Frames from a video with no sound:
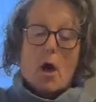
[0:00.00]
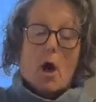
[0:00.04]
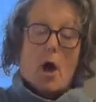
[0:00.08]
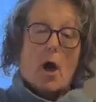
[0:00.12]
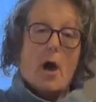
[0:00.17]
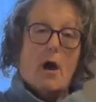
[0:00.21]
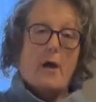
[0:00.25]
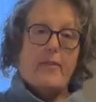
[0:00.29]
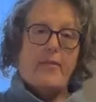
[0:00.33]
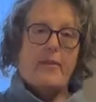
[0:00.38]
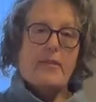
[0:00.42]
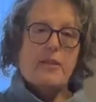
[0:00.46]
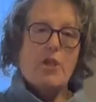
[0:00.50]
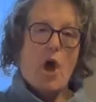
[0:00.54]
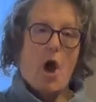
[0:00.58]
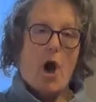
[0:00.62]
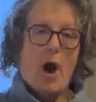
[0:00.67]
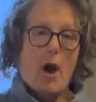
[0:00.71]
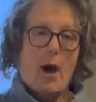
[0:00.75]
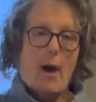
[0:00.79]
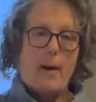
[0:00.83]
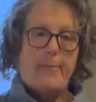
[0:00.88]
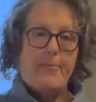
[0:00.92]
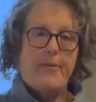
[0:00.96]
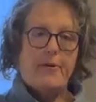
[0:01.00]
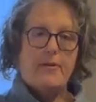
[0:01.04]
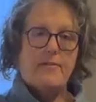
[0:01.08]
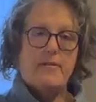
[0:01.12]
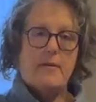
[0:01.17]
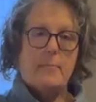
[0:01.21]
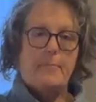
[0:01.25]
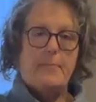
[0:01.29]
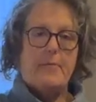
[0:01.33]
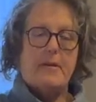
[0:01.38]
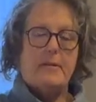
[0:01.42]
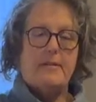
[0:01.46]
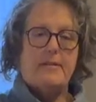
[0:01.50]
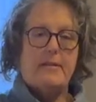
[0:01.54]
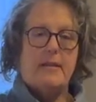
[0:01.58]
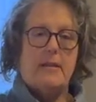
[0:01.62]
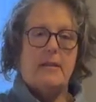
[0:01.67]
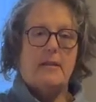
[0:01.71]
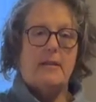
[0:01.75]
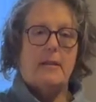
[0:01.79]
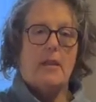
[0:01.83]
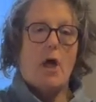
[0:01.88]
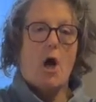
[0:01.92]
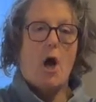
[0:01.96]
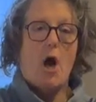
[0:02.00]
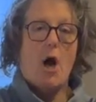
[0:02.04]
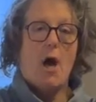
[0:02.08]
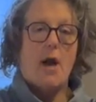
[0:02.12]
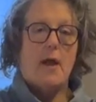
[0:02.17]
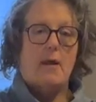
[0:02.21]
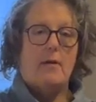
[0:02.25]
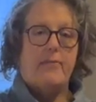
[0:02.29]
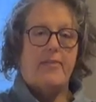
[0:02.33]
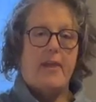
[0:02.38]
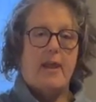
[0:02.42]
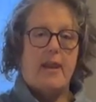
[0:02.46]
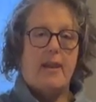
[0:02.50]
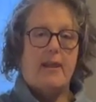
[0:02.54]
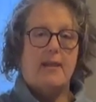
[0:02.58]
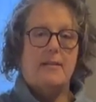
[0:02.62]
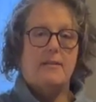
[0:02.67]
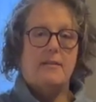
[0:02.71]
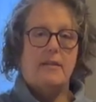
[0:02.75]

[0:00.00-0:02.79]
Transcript: On the top, there's a built-in lock that is